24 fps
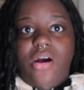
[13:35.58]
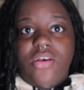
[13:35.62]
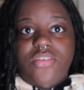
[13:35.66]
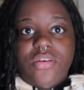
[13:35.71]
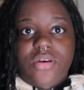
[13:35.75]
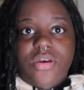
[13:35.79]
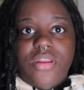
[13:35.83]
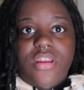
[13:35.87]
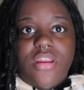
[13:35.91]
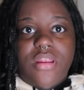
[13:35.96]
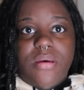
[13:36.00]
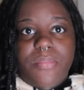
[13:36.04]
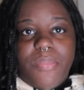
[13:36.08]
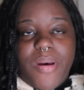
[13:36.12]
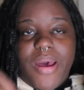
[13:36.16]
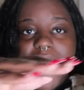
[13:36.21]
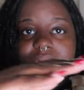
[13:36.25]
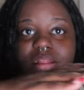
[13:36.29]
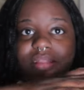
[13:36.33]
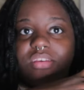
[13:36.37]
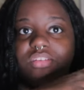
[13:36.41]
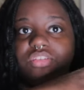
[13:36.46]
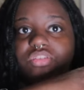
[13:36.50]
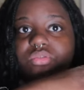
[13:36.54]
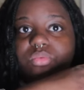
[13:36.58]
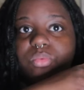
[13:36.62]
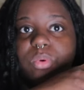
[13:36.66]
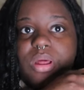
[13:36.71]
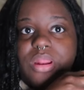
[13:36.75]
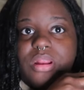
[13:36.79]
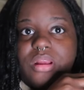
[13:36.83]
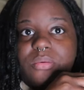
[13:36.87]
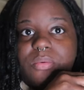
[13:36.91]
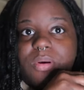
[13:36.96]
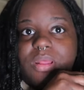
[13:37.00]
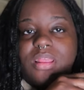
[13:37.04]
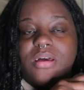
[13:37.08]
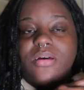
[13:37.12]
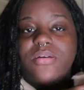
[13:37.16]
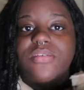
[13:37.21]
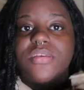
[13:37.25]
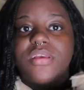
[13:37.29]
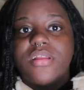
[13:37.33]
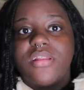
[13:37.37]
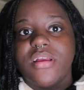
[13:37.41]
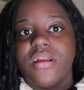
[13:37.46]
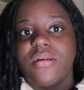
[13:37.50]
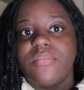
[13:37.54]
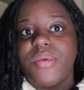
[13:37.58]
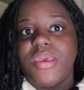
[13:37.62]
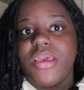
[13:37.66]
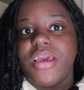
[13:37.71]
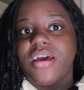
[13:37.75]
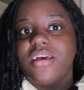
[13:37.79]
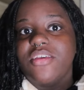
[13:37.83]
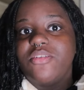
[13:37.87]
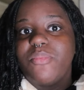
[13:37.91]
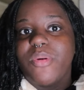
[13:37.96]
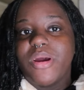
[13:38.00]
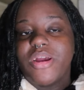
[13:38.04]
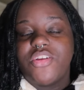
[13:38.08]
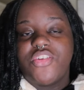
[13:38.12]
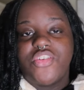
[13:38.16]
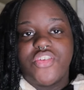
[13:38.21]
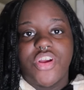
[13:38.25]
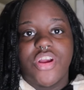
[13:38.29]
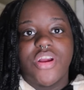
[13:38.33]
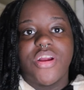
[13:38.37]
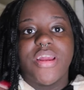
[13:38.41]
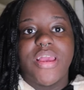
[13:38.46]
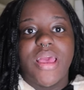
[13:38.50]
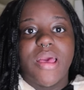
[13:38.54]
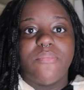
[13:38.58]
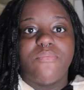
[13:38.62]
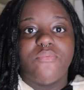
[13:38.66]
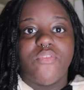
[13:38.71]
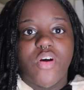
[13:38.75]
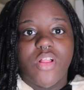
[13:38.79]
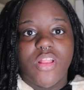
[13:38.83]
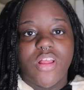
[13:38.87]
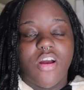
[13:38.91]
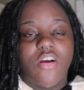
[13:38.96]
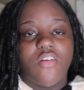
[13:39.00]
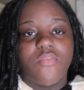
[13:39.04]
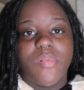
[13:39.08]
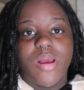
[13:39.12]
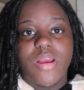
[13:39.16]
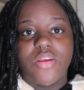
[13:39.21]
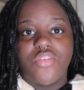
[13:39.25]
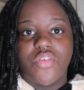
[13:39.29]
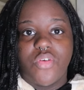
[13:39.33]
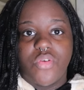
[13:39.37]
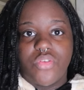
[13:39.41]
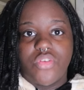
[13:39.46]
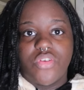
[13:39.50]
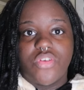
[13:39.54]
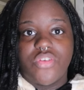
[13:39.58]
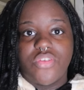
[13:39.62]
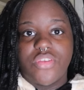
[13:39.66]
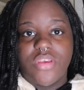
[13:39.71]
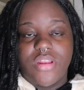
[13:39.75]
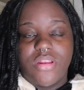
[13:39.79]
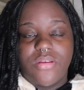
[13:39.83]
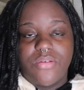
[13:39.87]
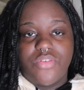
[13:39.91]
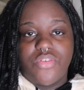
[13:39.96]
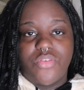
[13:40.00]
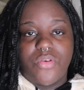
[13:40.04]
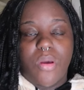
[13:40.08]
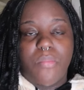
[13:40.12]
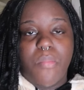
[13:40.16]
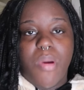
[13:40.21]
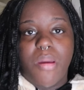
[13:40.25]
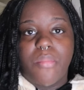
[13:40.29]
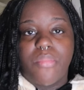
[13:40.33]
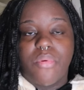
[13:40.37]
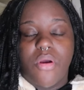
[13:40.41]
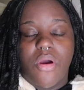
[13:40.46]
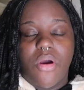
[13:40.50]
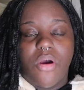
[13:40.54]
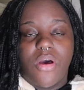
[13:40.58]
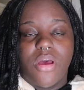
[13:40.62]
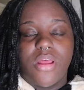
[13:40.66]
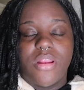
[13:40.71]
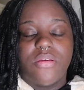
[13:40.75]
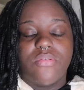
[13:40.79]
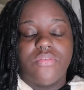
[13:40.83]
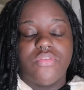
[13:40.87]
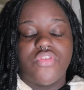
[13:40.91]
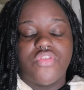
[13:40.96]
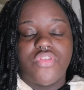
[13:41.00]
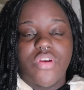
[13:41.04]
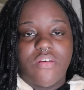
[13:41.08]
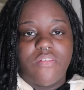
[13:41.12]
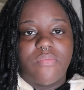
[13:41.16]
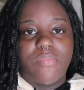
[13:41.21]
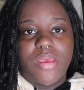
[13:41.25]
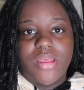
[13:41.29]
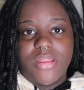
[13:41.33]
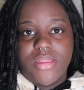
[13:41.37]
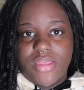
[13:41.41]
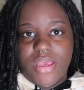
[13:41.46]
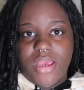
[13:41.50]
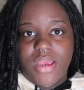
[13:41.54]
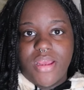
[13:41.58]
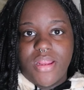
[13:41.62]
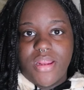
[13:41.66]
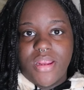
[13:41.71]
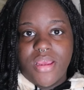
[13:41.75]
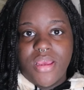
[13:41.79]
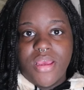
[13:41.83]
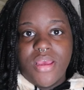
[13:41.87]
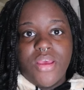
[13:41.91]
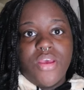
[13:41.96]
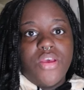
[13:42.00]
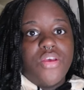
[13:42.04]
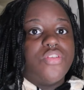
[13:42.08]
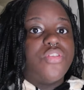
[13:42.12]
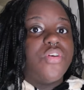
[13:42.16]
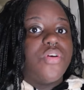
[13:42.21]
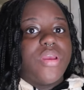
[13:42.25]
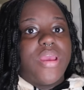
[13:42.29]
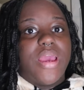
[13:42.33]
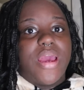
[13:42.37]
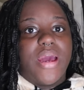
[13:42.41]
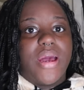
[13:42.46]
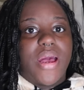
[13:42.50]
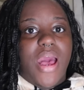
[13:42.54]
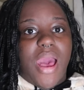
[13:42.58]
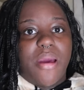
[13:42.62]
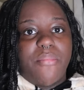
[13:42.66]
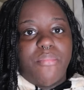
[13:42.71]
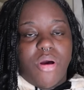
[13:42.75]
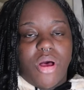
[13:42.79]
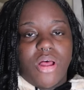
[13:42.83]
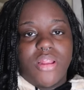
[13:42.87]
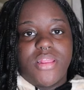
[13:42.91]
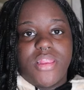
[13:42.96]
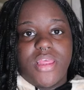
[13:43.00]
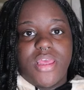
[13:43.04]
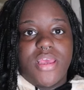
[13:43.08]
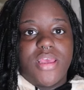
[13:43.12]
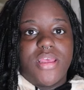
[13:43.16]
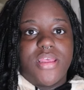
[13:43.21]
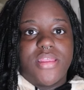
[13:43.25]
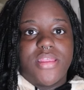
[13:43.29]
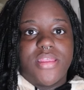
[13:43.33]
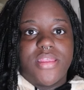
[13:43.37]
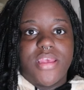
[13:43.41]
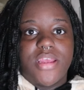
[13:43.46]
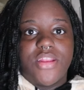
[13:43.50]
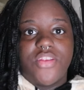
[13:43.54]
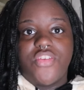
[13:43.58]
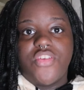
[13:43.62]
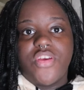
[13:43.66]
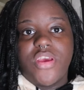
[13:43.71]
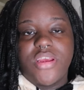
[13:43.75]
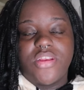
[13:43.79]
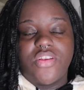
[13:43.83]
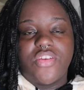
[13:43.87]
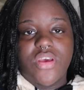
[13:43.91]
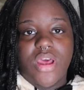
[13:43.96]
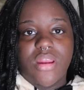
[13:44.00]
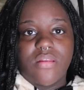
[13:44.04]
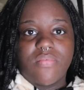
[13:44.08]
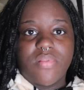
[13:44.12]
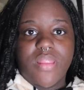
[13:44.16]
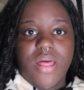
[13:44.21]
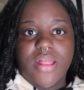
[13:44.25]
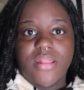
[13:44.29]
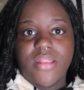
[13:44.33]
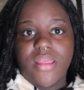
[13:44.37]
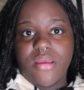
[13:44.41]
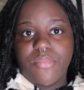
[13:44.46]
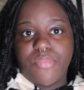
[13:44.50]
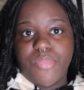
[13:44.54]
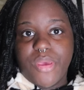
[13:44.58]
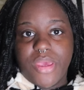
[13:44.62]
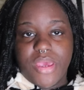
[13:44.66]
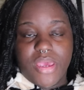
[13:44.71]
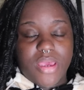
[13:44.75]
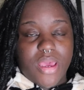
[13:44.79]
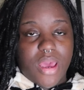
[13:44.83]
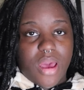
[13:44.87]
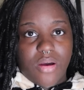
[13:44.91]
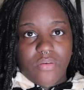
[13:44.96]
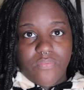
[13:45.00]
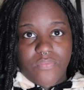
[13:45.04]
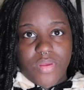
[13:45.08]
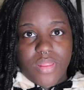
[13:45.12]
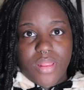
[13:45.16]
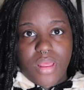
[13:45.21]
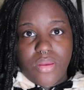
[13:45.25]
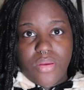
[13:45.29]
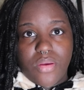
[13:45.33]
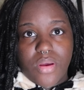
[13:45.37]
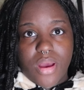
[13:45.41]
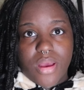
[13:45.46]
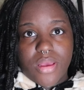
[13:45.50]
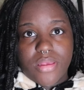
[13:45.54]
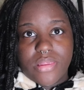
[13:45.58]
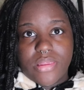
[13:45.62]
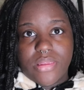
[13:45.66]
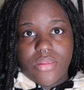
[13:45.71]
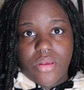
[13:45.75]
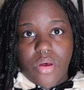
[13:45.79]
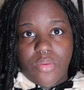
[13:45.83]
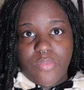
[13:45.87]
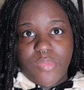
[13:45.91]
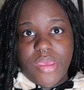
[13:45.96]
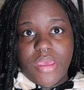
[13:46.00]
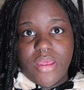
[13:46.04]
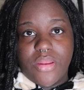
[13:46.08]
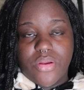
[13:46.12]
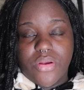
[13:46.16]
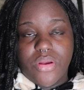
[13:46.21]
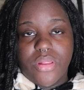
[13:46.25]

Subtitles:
also ended up buying this sweater while I was in there because my shirt kept falling off my shoulders and it was showing my bra and it was driving me insane. So yeah, I bought this and changed out of that like pink outfit that you guys saw me in